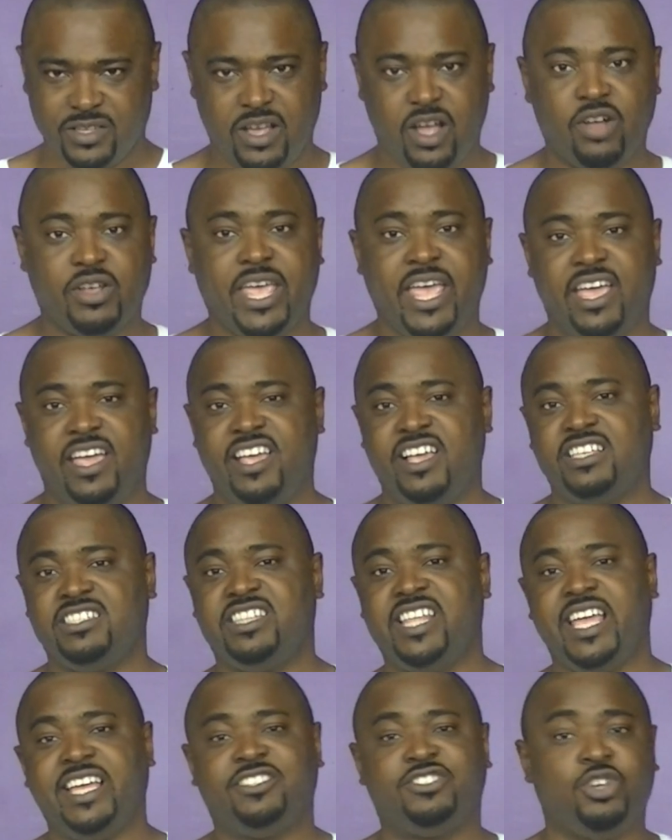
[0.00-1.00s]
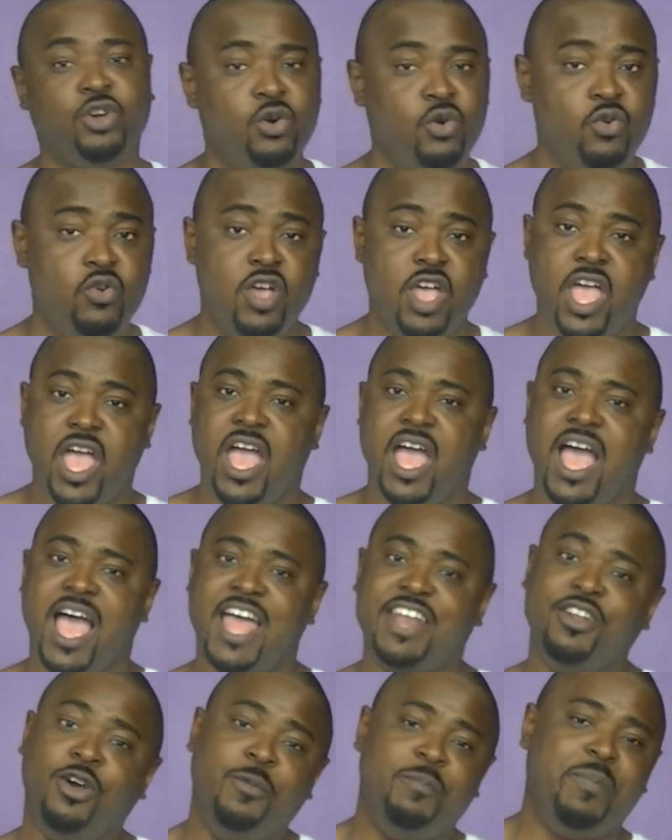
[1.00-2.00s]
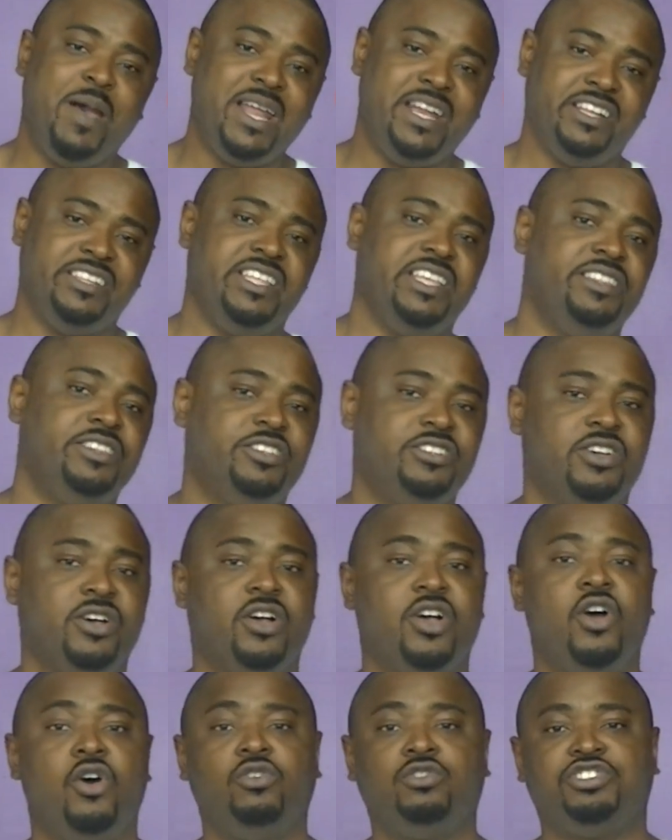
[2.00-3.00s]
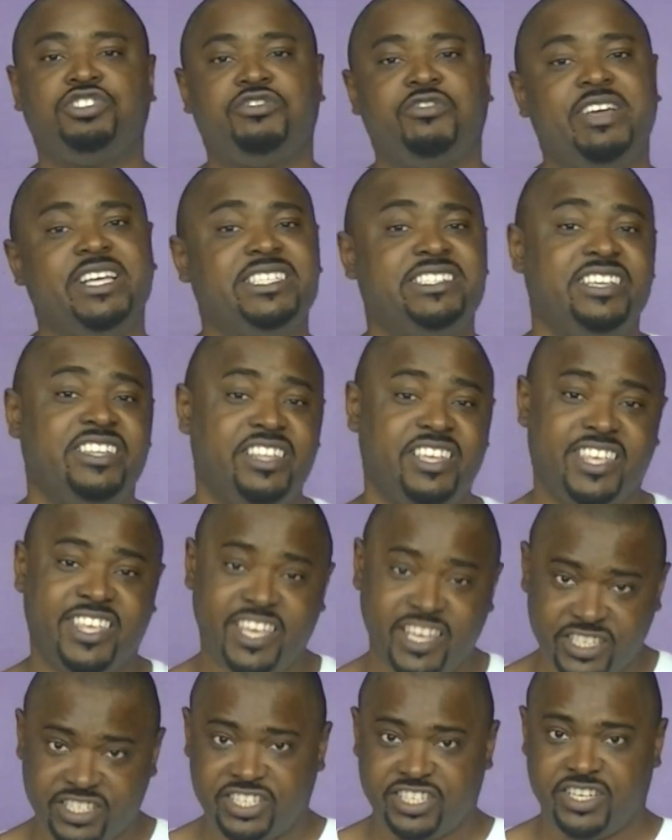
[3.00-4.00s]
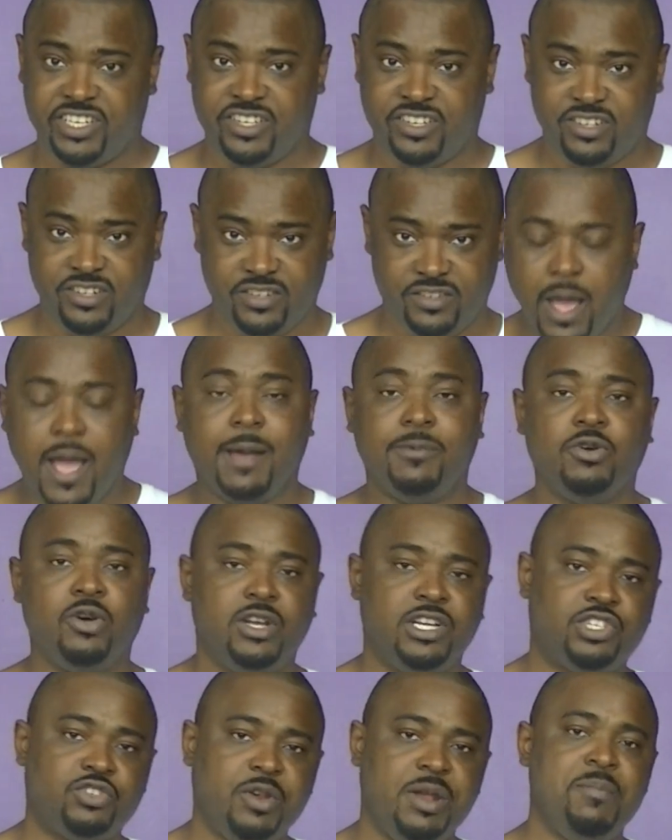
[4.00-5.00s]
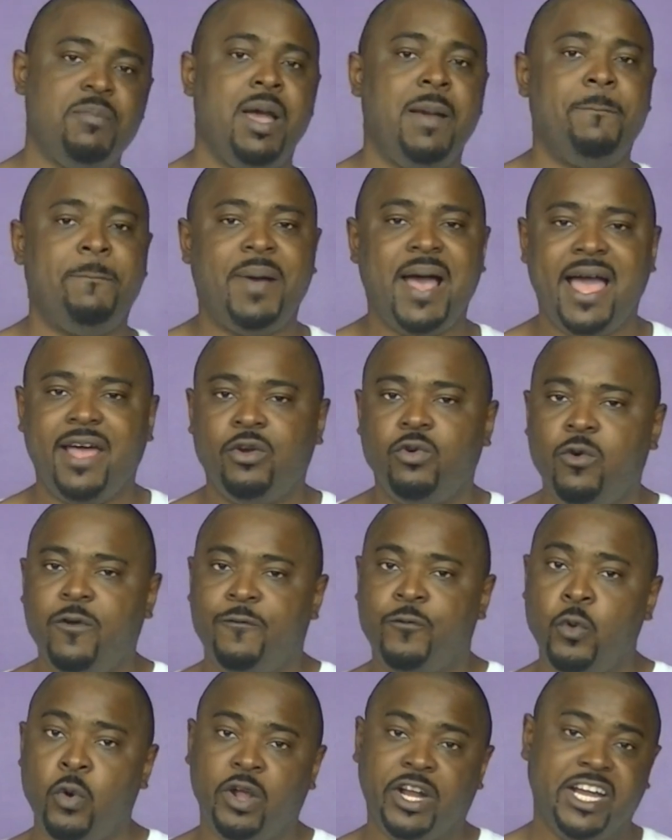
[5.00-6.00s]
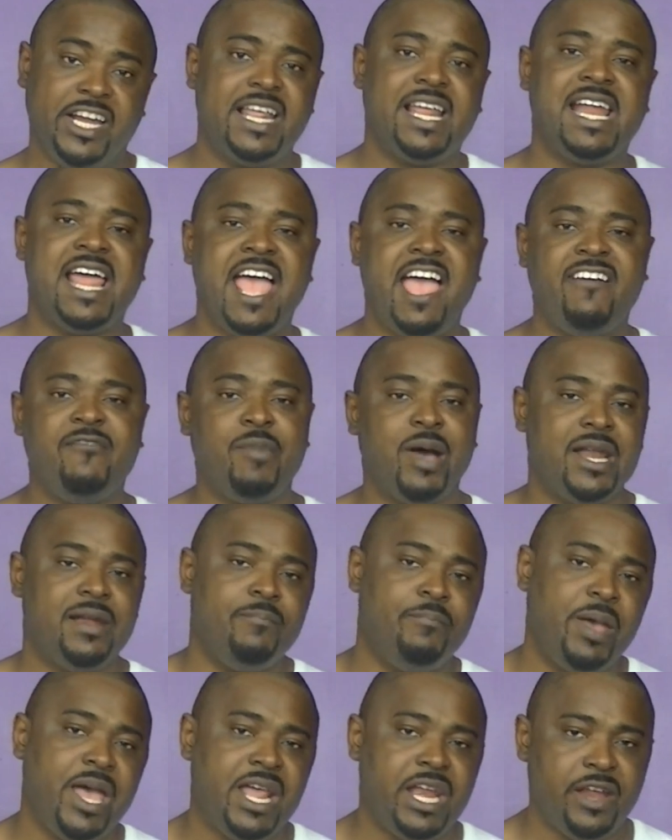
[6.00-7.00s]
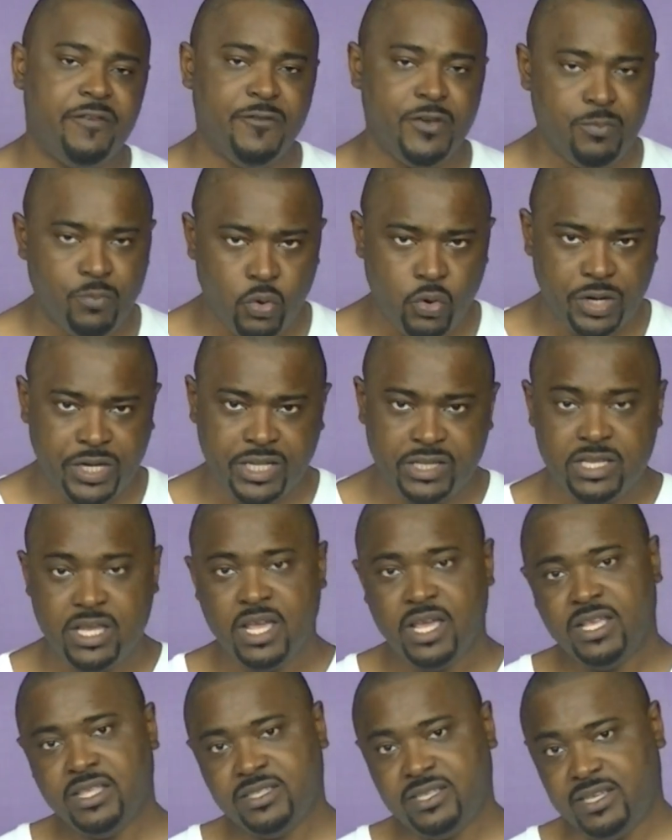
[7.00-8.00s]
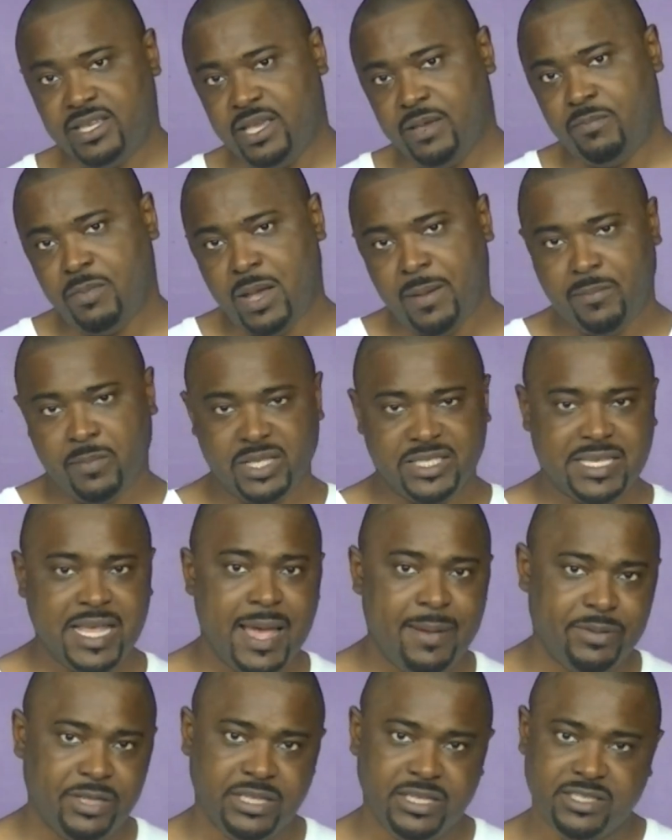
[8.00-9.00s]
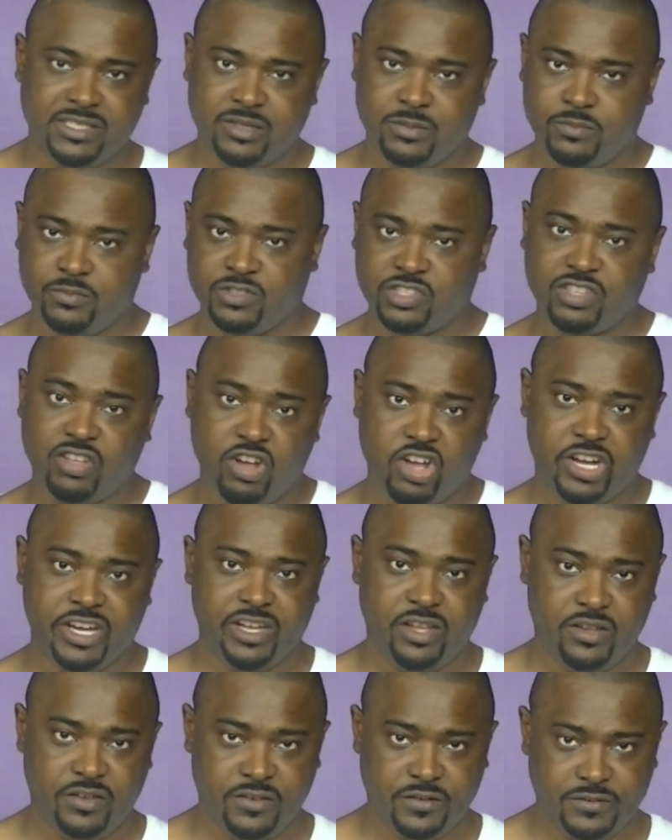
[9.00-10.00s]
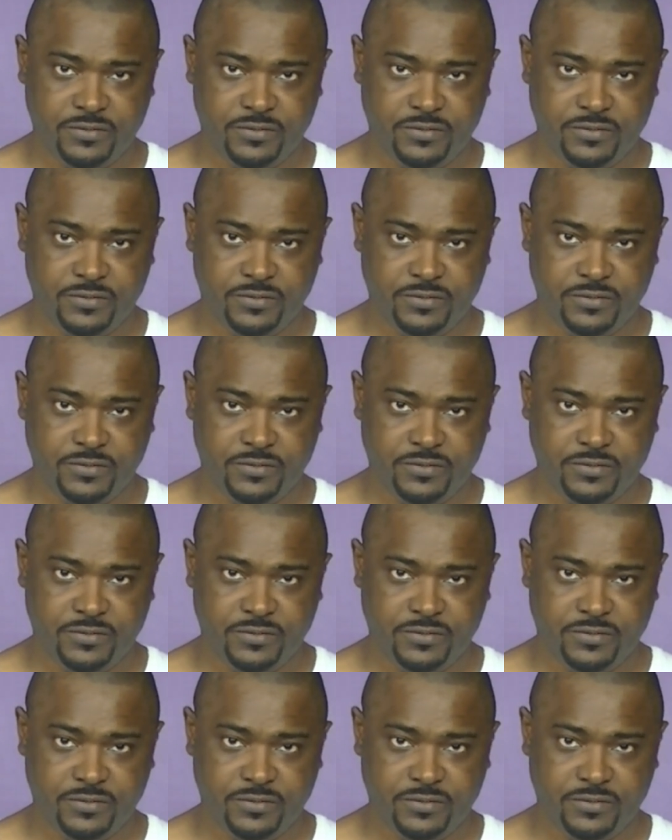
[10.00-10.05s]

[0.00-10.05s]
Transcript: Okay, here's day two. I know better than to go straight to the kitchen. I'm gonna drink my bottle of water that I have by the bed every morning to get my metabolism started.